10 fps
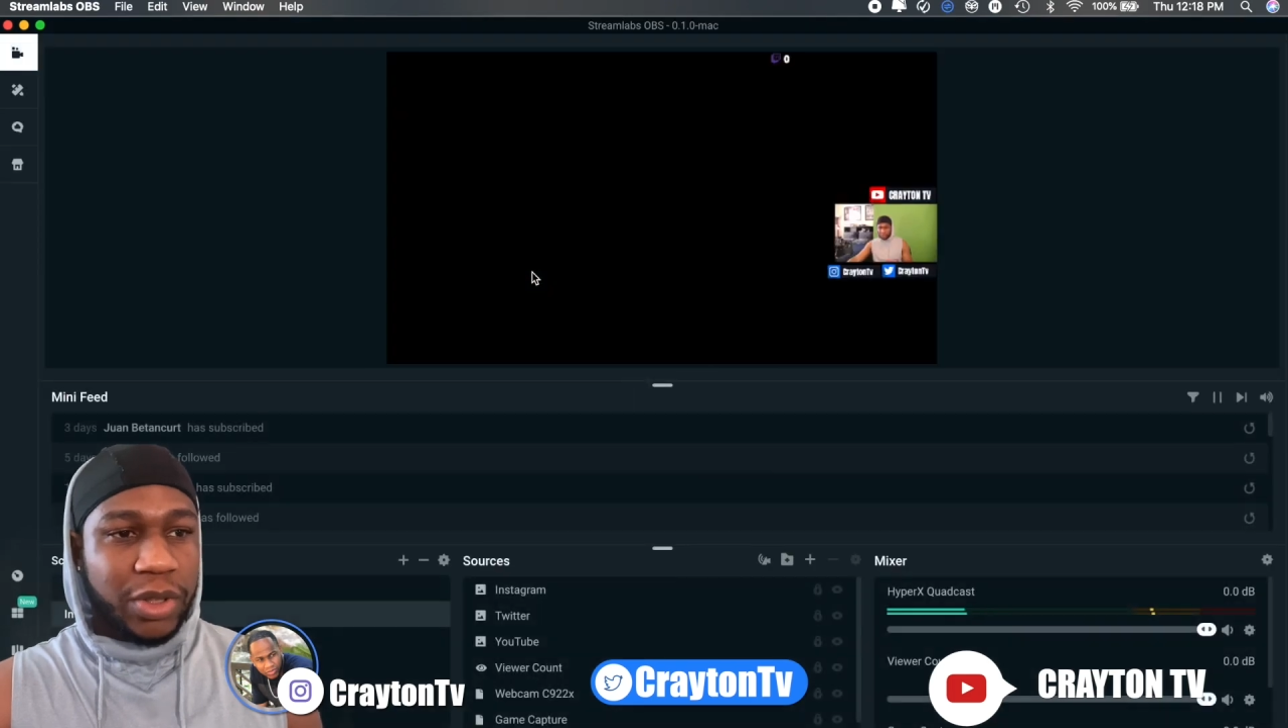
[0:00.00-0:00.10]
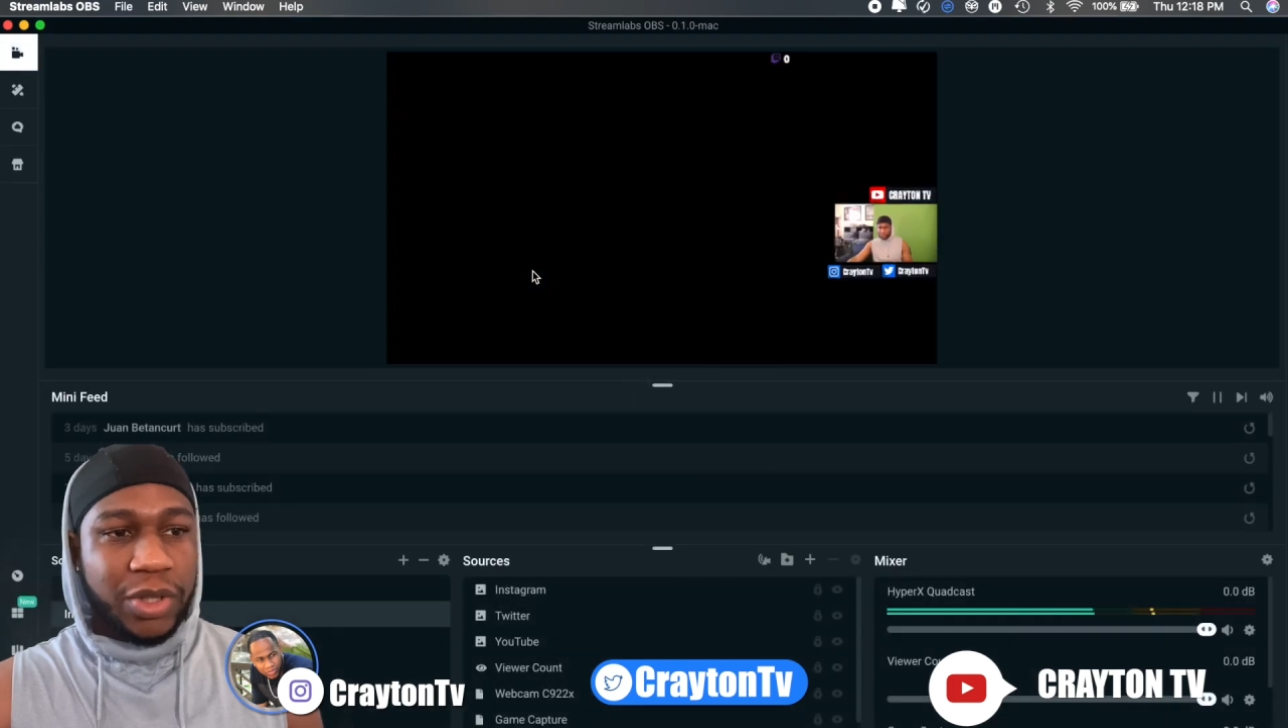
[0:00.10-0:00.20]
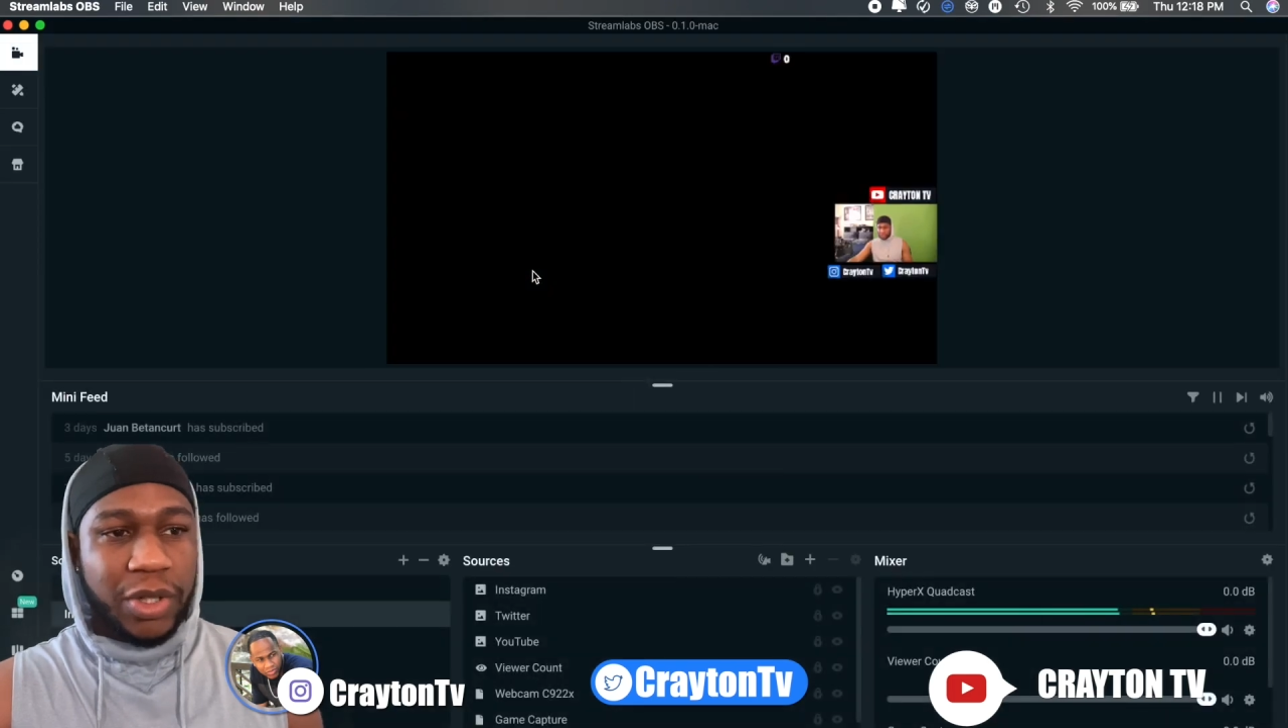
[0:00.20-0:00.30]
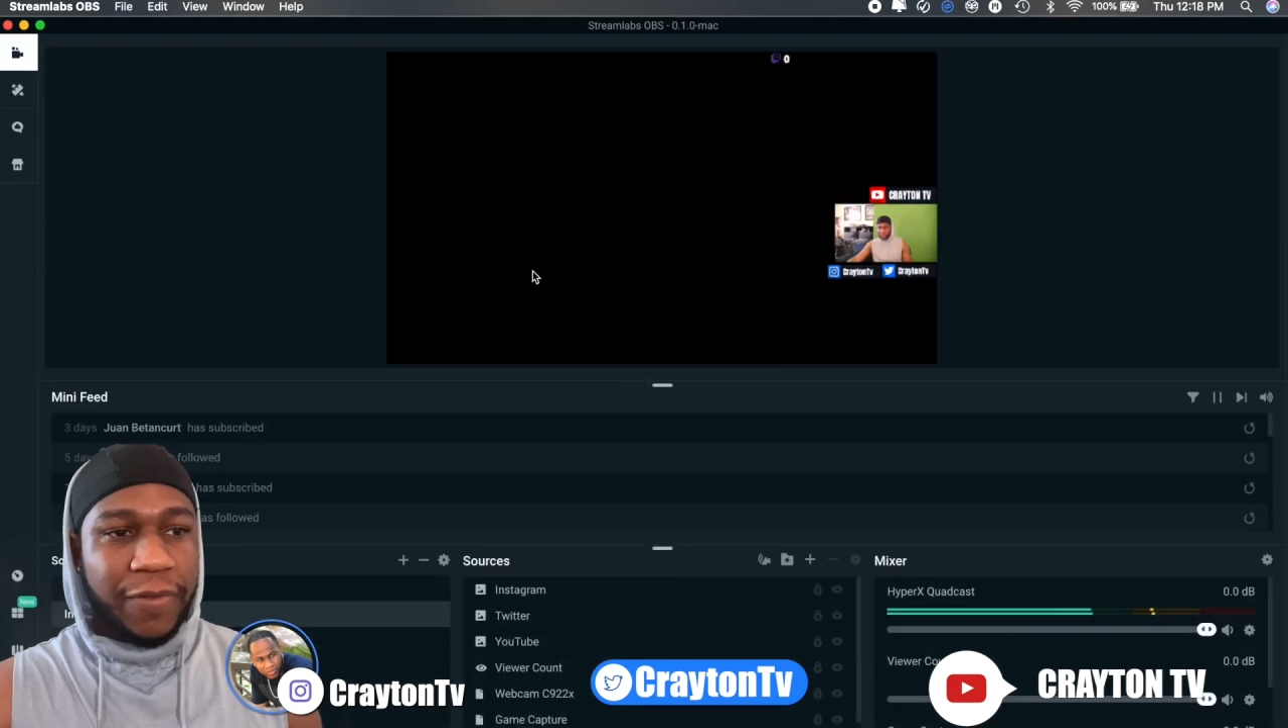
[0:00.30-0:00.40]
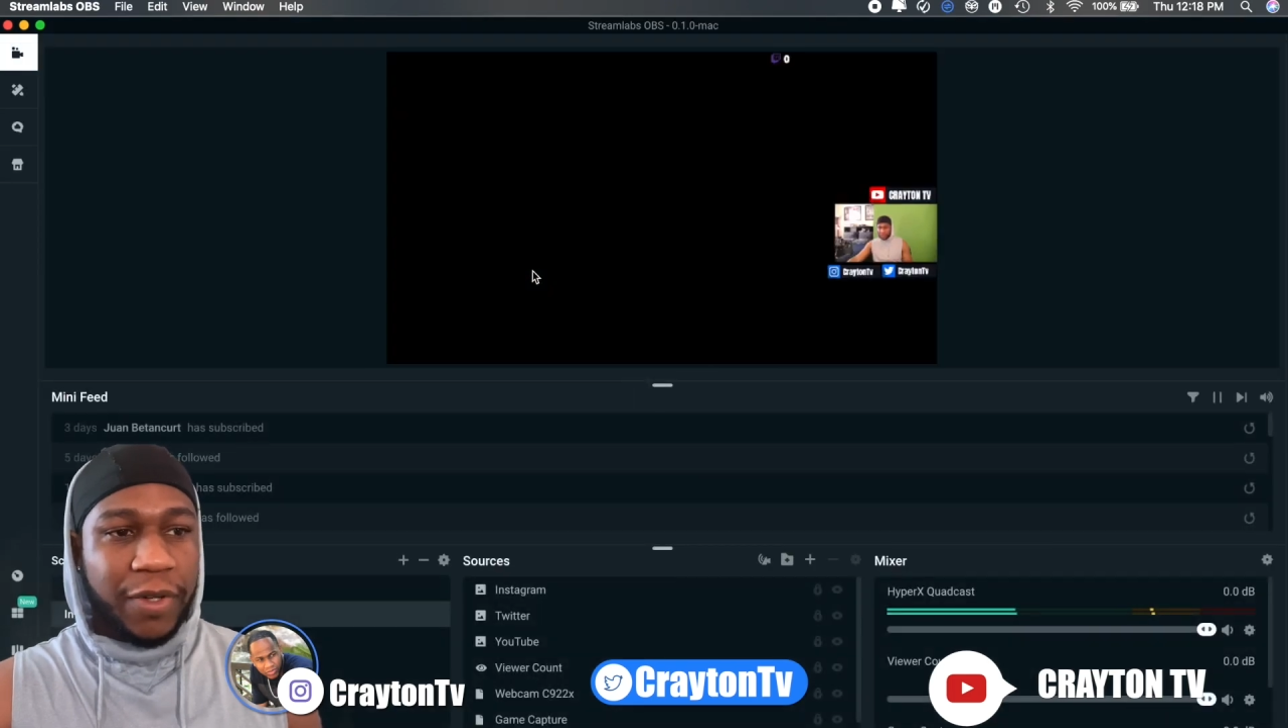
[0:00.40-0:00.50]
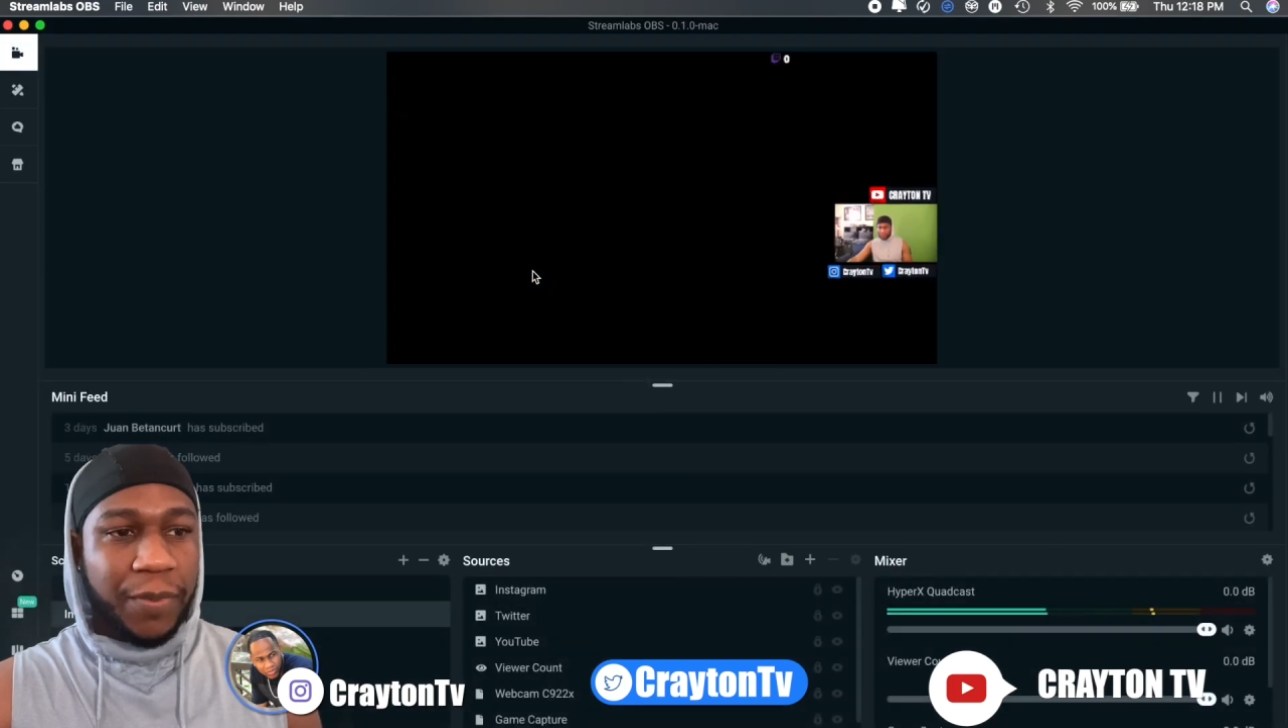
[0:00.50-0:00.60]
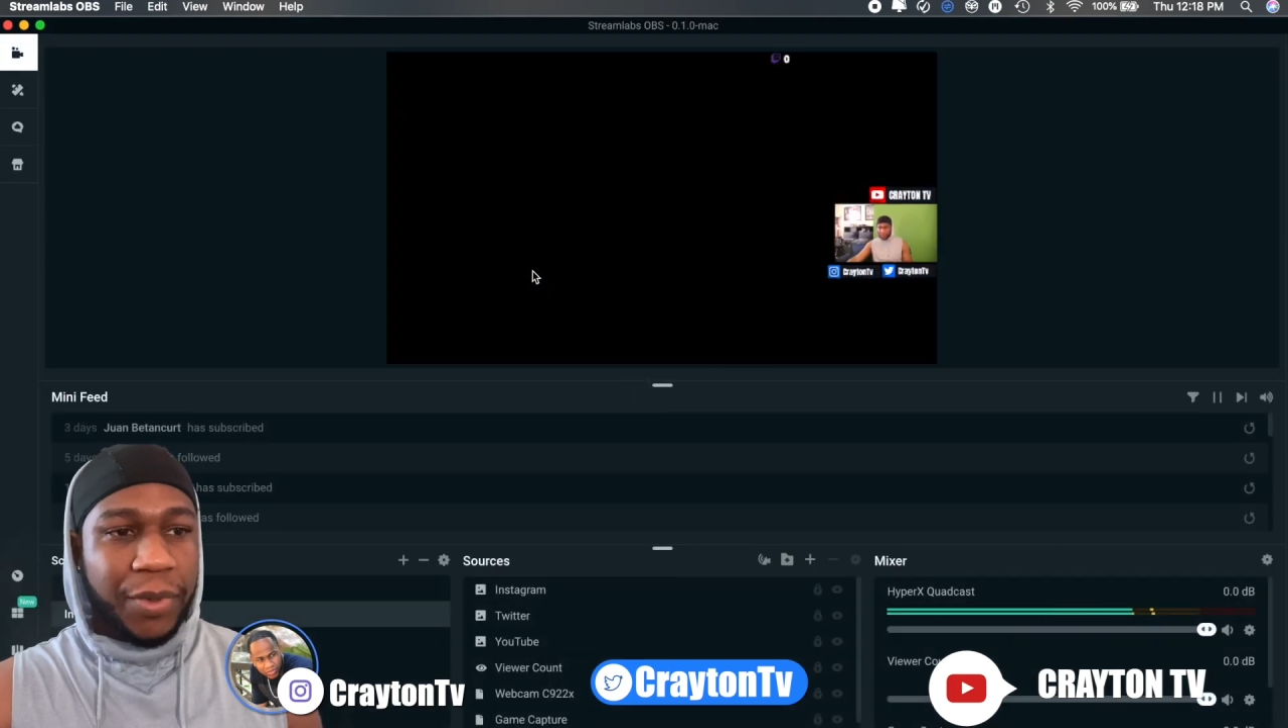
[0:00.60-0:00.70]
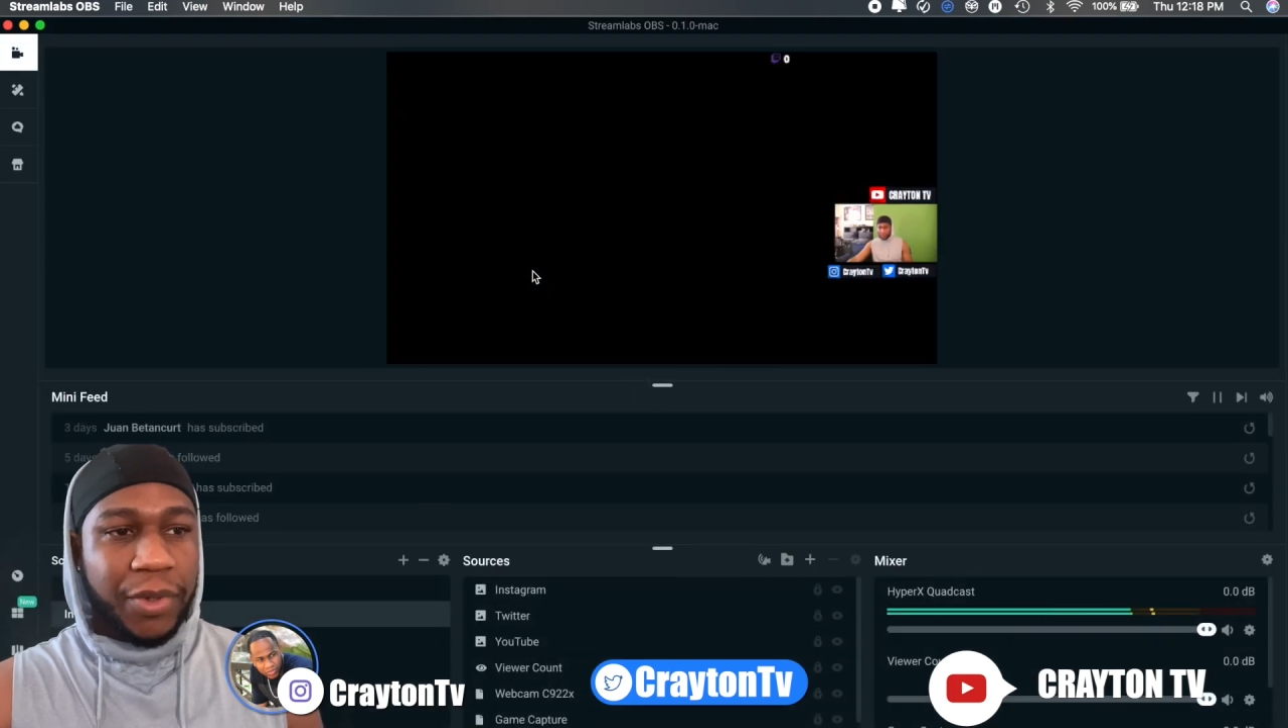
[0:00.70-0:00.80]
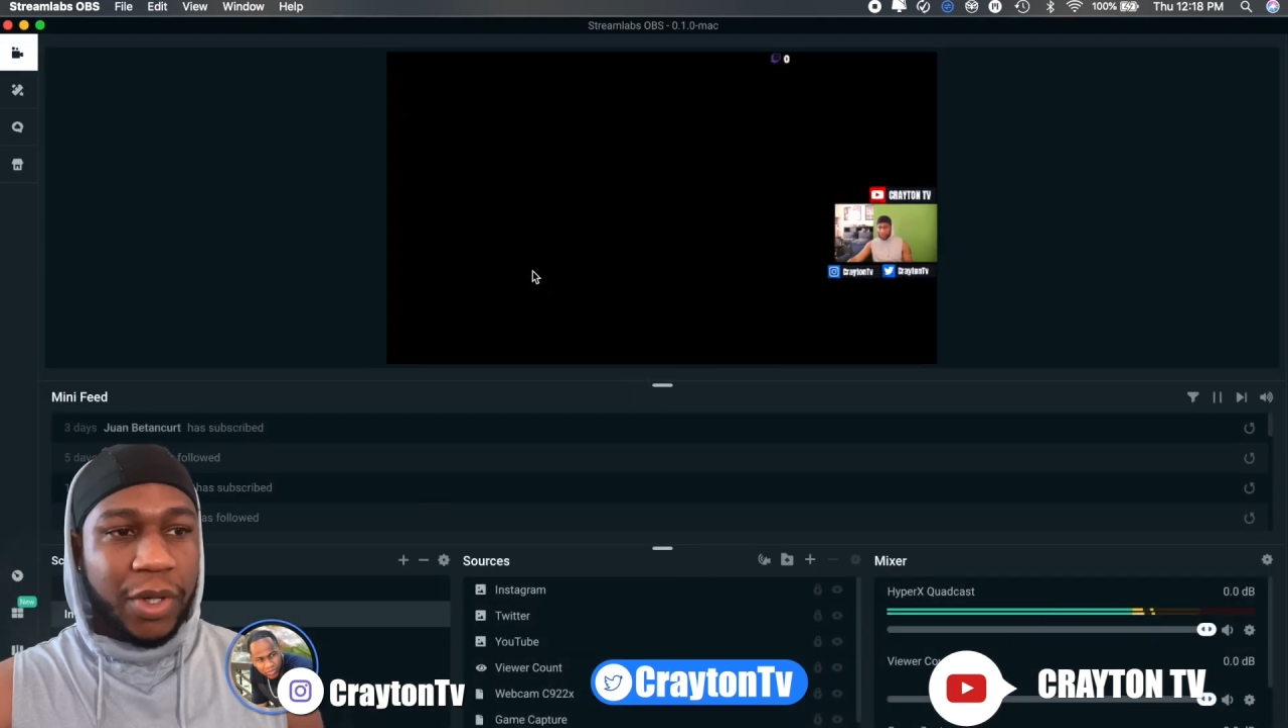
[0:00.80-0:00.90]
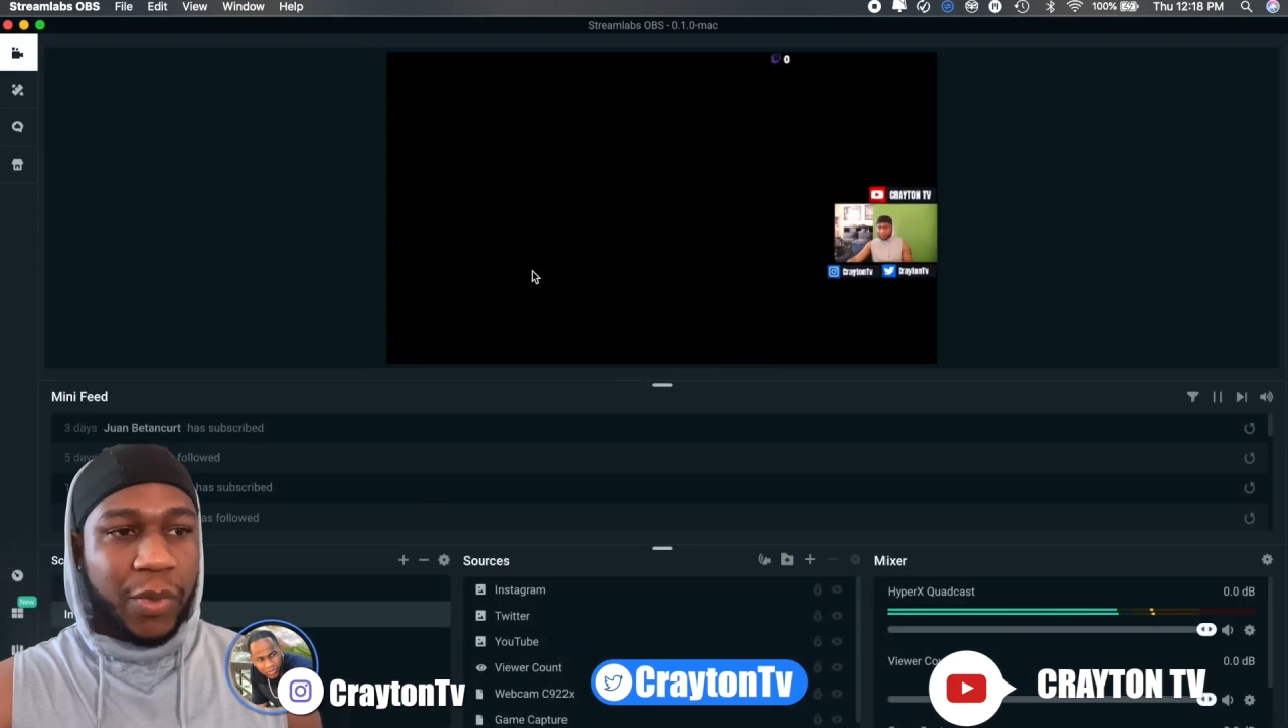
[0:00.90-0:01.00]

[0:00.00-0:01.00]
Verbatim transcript: turn off your computer